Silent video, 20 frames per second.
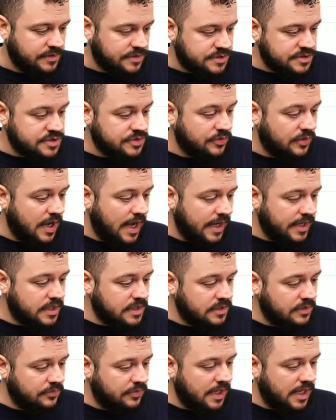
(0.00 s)
So I can
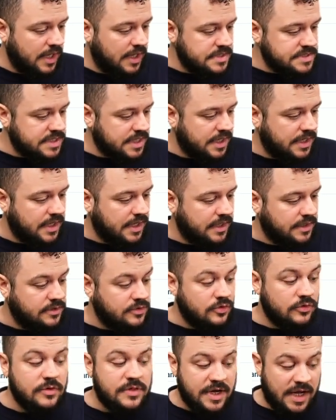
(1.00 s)
go ahead and I
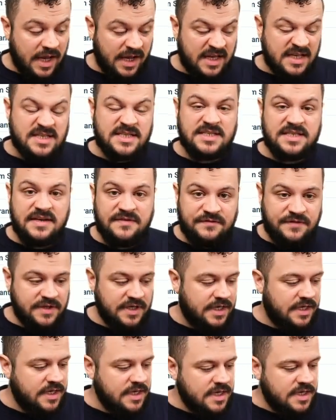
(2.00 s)
know that I can
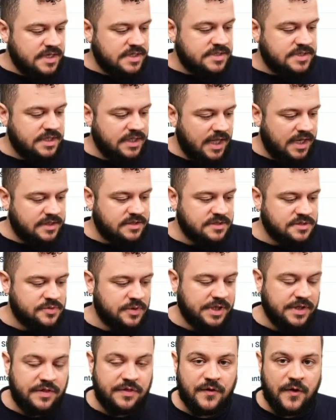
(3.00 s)
safely select the
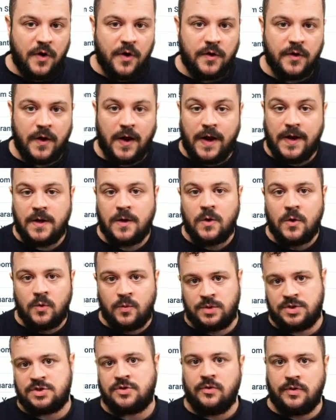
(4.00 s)
23rd. I know
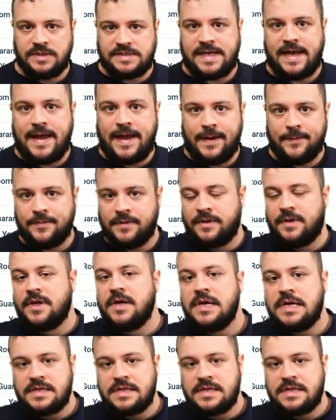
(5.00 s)
what's going to happen.